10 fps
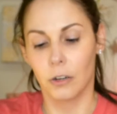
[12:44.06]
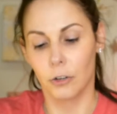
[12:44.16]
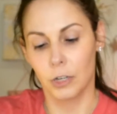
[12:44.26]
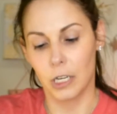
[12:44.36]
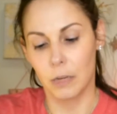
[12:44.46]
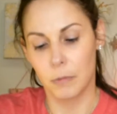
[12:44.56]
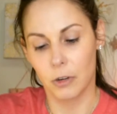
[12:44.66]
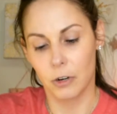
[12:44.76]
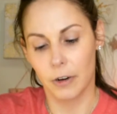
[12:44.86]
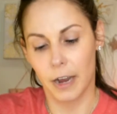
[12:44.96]
Cream
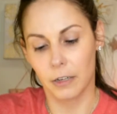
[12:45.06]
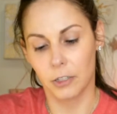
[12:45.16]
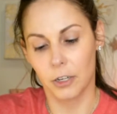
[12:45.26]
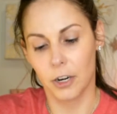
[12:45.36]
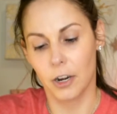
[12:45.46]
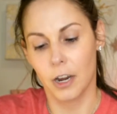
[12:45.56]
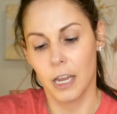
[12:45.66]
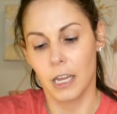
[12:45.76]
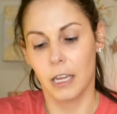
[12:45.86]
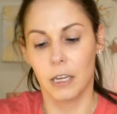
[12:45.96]
Corrector
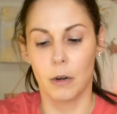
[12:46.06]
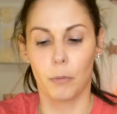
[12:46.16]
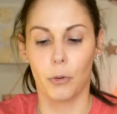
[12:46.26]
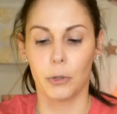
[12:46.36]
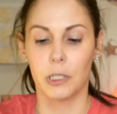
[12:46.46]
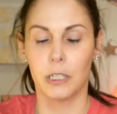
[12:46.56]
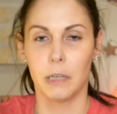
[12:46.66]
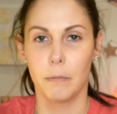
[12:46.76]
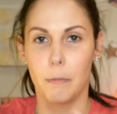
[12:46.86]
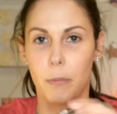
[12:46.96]
in
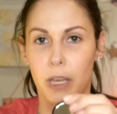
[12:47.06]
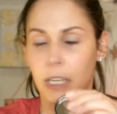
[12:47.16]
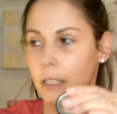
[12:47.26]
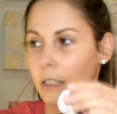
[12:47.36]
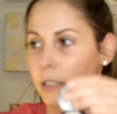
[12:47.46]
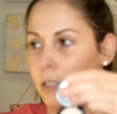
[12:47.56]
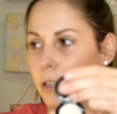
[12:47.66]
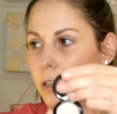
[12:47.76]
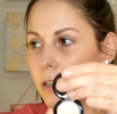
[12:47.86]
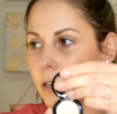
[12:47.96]
Porcelain Bisque,
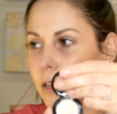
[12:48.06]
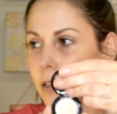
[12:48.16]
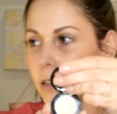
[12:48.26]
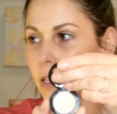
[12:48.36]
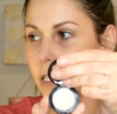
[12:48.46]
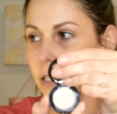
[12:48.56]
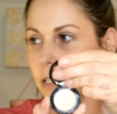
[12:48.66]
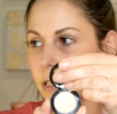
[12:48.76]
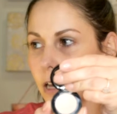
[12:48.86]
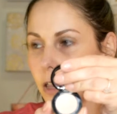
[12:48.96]
and this is
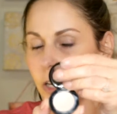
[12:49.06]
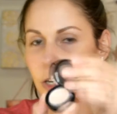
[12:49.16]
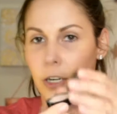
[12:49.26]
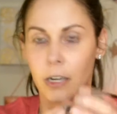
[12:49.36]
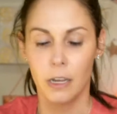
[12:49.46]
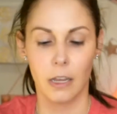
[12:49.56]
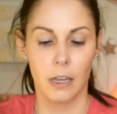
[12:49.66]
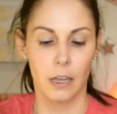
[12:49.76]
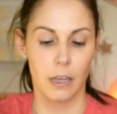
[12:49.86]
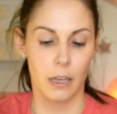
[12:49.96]
the color,
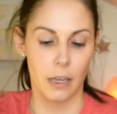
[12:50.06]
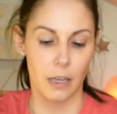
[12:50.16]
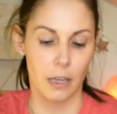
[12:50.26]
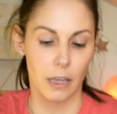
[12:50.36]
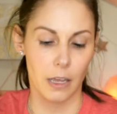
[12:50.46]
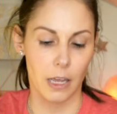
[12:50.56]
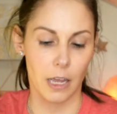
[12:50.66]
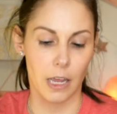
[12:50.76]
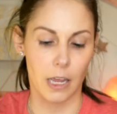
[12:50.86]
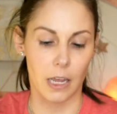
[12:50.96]

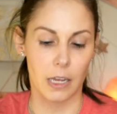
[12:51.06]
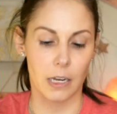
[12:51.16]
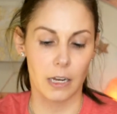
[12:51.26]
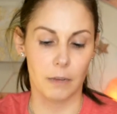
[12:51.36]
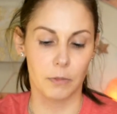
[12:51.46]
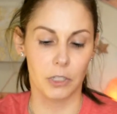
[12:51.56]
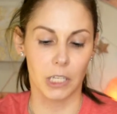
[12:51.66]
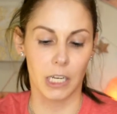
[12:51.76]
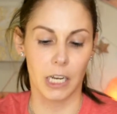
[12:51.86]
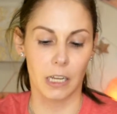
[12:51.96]
and I'm just
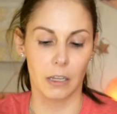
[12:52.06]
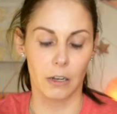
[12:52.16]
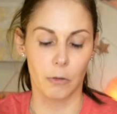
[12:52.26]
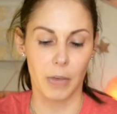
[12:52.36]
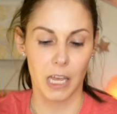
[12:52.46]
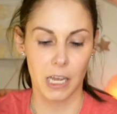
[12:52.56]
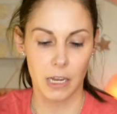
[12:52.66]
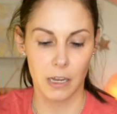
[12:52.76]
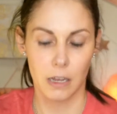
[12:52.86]
going to get a little bit